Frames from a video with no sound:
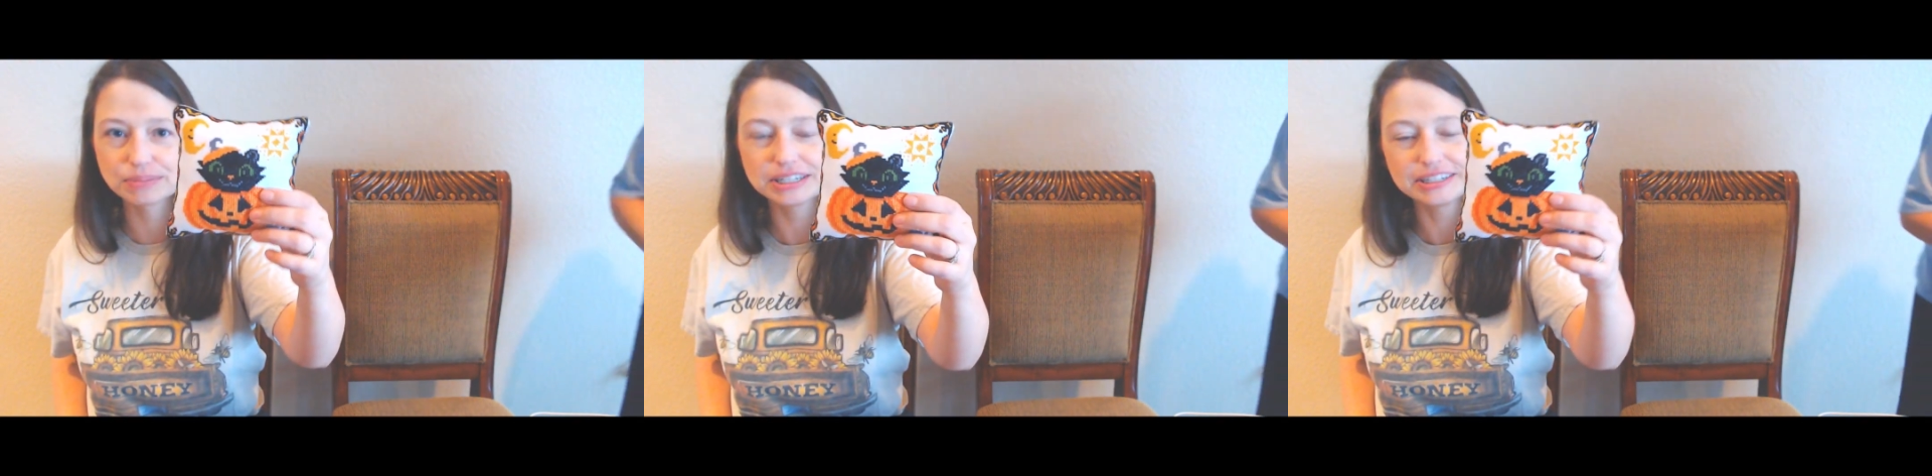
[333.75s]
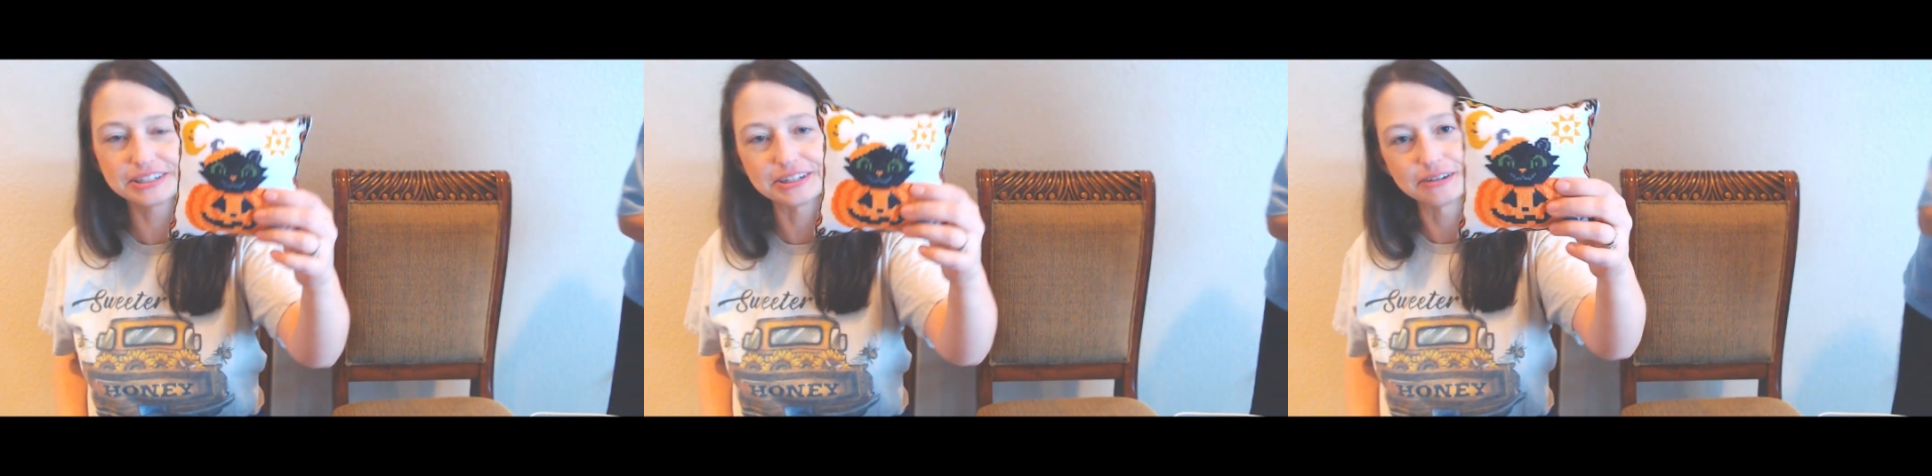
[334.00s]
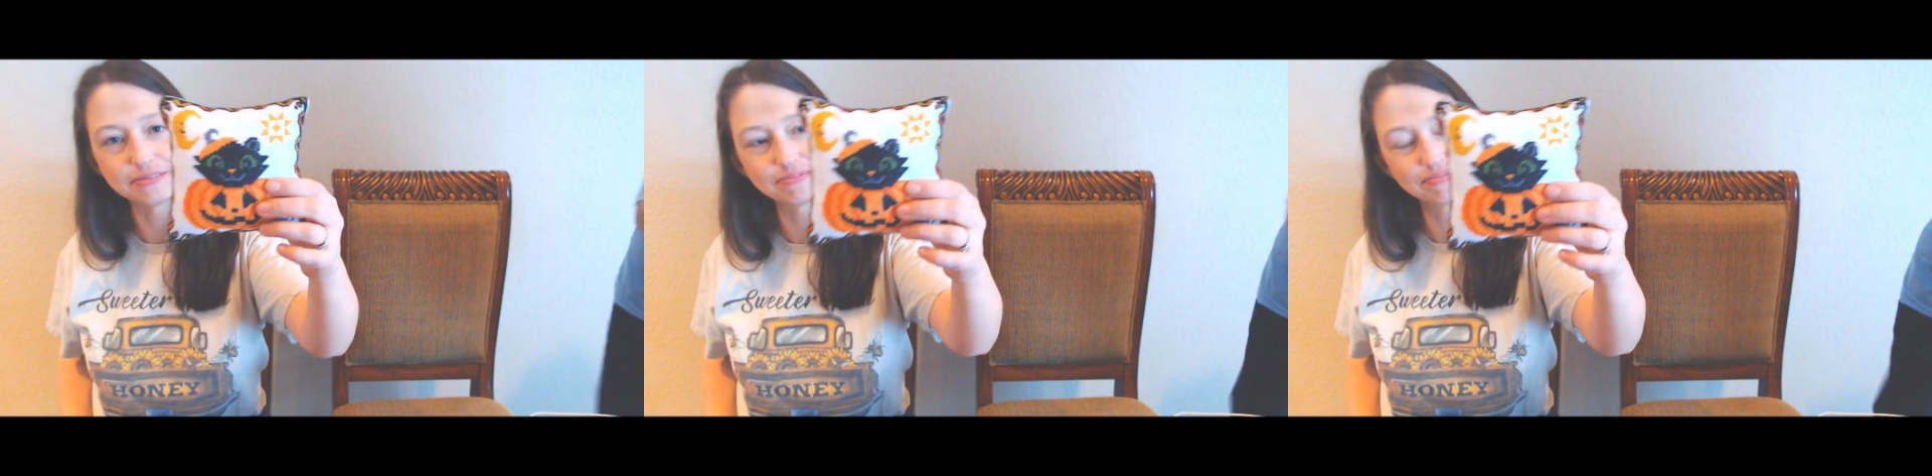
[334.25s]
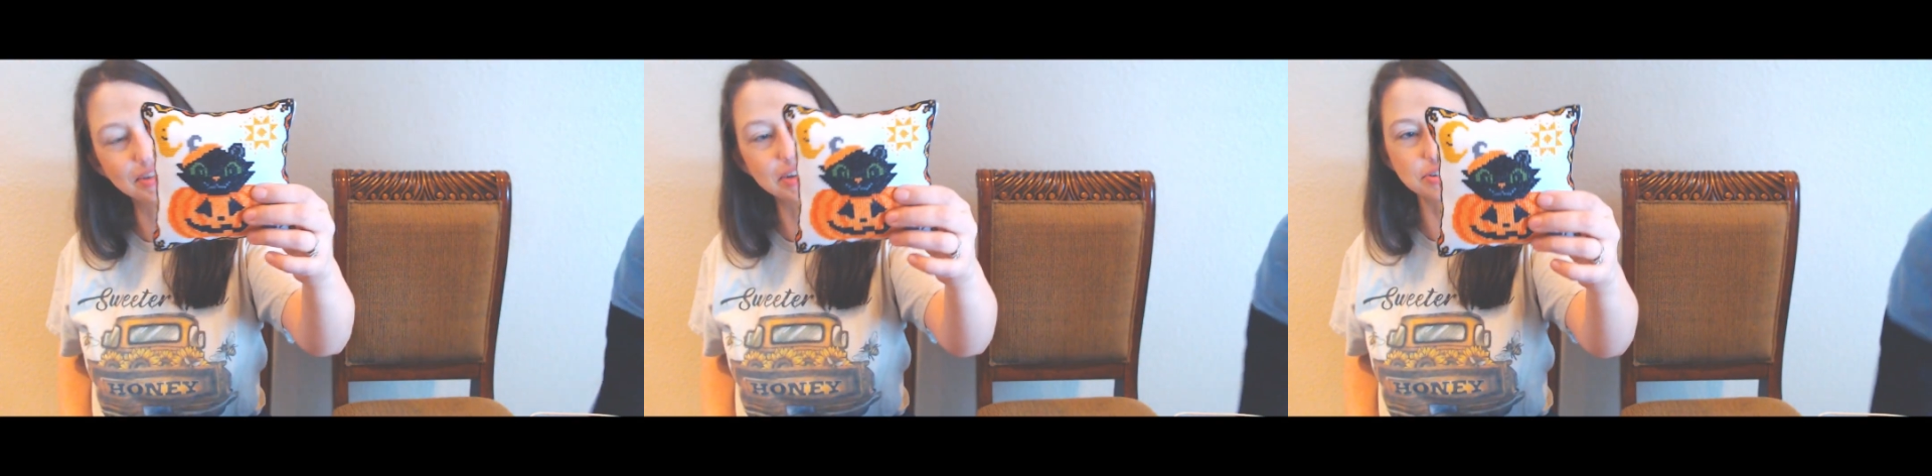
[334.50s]
you know,
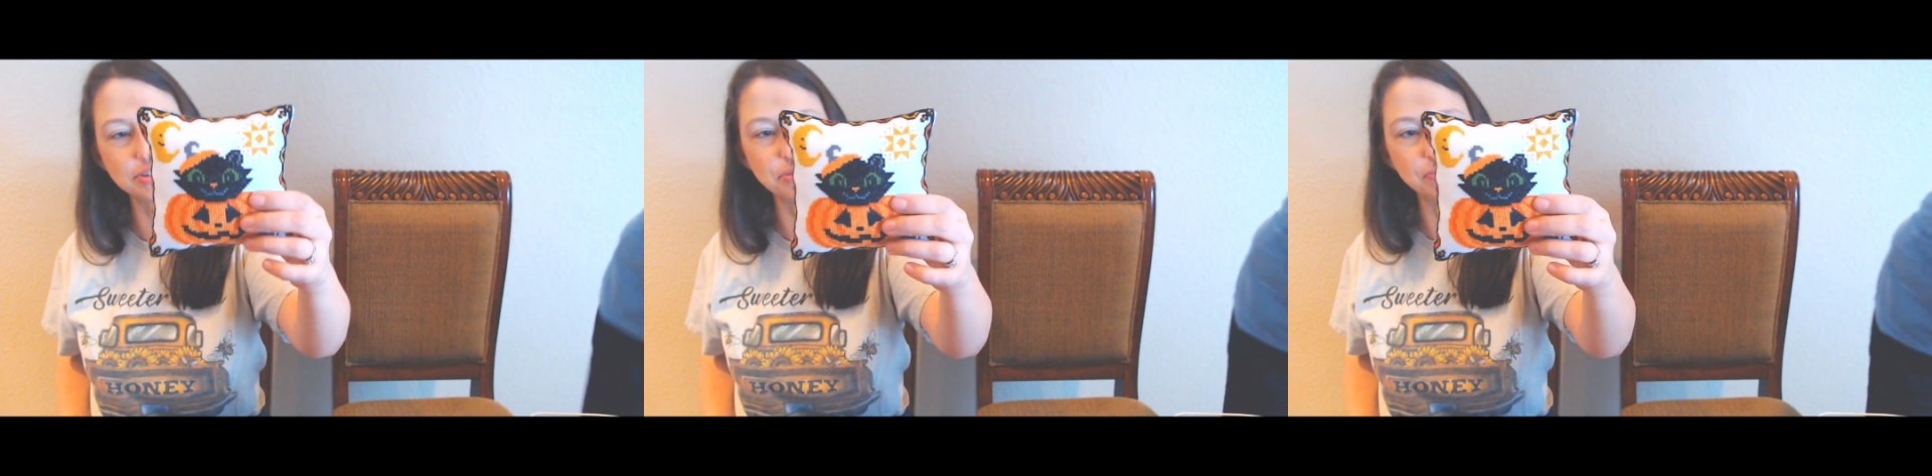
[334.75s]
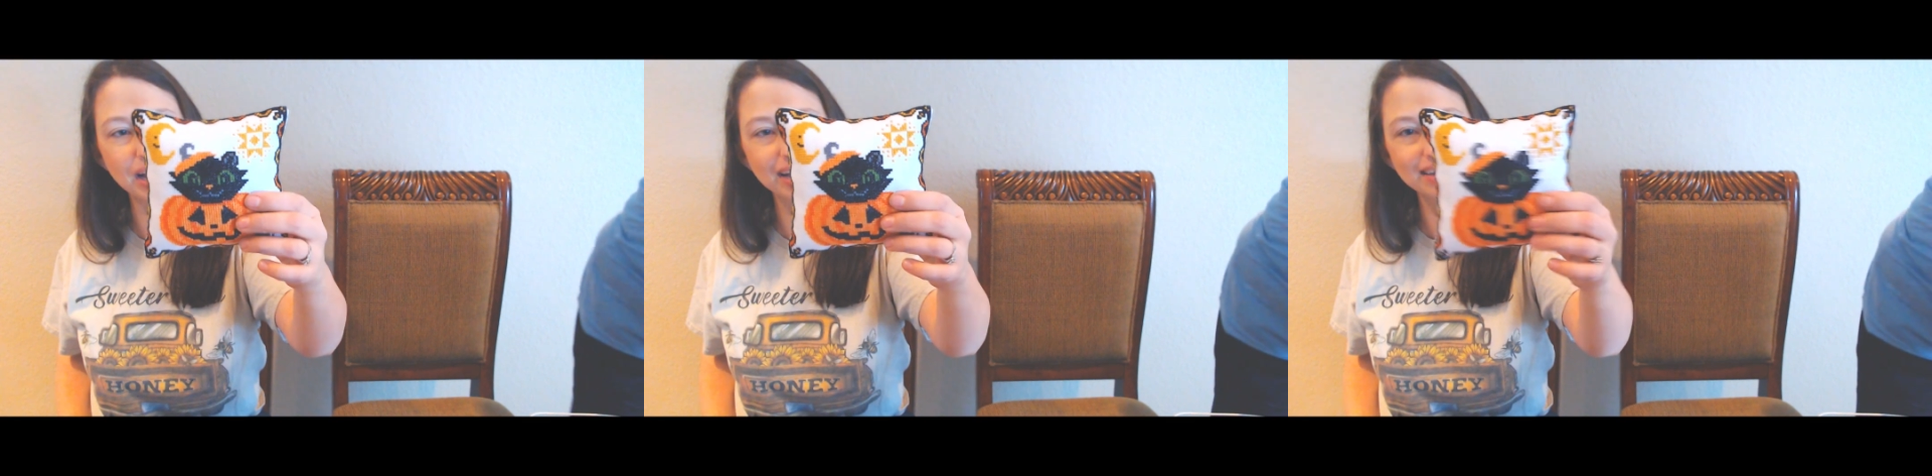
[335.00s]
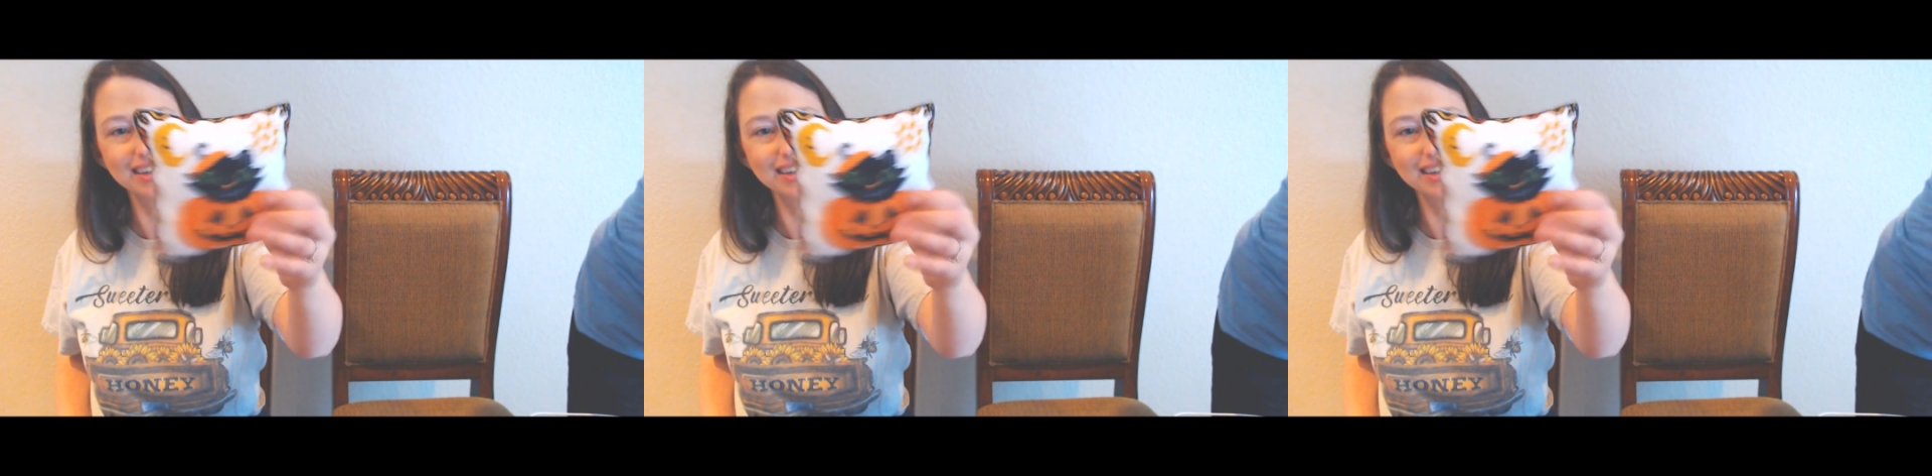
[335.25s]
not too bad.